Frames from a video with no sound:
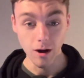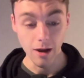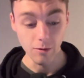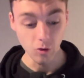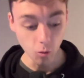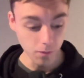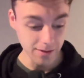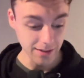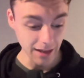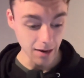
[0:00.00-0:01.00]
I was hoping
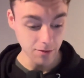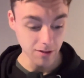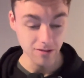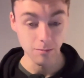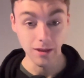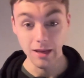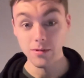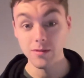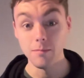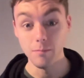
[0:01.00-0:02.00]
to get up to some
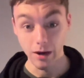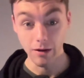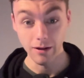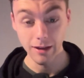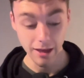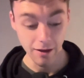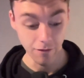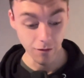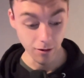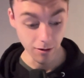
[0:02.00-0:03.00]
games in Barrie
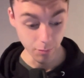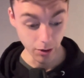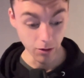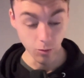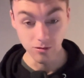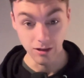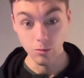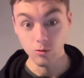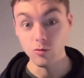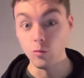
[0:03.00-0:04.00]
if Barrie was
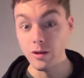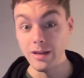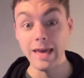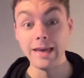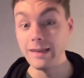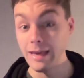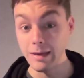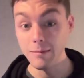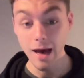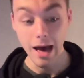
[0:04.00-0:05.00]
able to win a
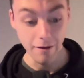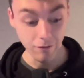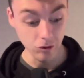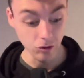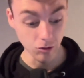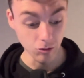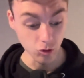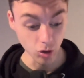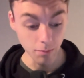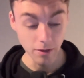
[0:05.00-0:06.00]
game after
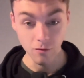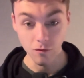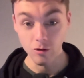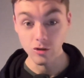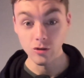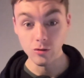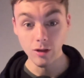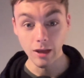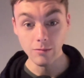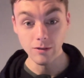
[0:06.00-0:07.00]
dropping the first two
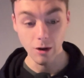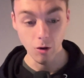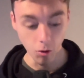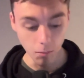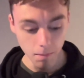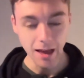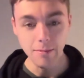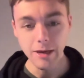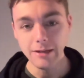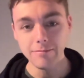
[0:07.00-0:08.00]
games at home. I
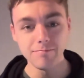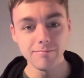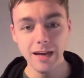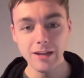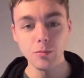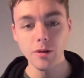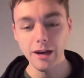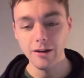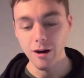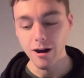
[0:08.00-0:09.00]
mean, that's
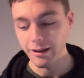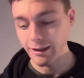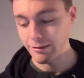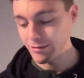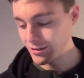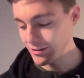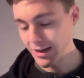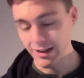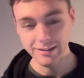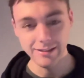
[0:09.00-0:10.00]
playoff hockey. Just
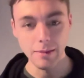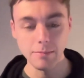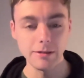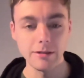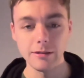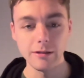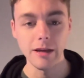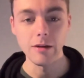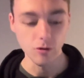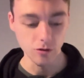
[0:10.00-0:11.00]
got to accept
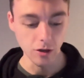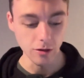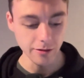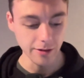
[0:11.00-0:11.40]
the end result.